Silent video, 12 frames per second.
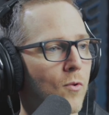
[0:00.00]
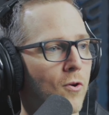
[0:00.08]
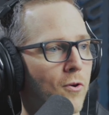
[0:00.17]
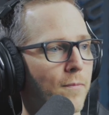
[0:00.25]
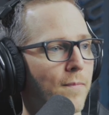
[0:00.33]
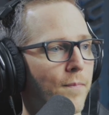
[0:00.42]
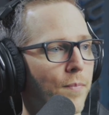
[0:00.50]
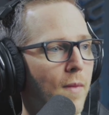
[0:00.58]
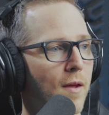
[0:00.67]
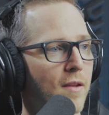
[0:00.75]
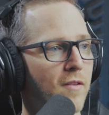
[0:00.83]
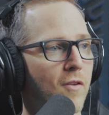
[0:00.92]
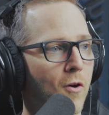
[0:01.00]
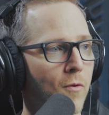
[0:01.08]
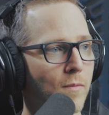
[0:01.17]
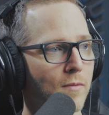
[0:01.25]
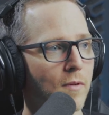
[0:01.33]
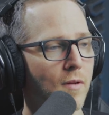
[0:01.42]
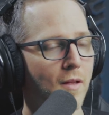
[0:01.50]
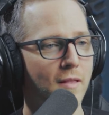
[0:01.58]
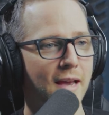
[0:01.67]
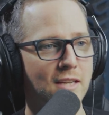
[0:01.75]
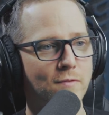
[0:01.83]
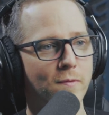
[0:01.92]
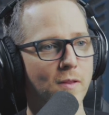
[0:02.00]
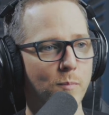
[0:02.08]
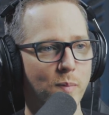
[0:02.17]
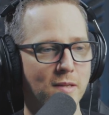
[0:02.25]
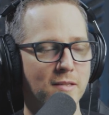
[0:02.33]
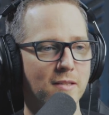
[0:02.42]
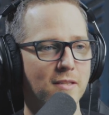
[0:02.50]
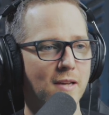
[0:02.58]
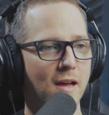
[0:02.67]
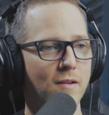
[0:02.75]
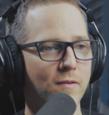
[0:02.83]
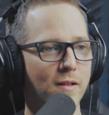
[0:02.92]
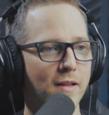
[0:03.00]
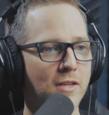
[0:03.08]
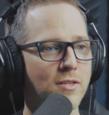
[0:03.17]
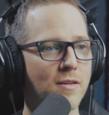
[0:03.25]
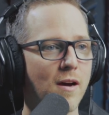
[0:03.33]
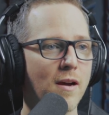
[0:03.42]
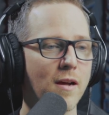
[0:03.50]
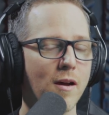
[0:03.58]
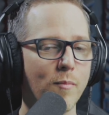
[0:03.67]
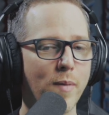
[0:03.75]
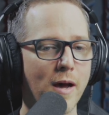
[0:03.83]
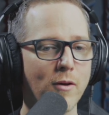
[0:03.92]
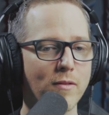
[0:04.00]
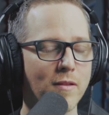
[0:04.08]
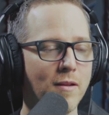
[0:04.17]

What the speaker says: world. So that's for the business side of it. Let's talk about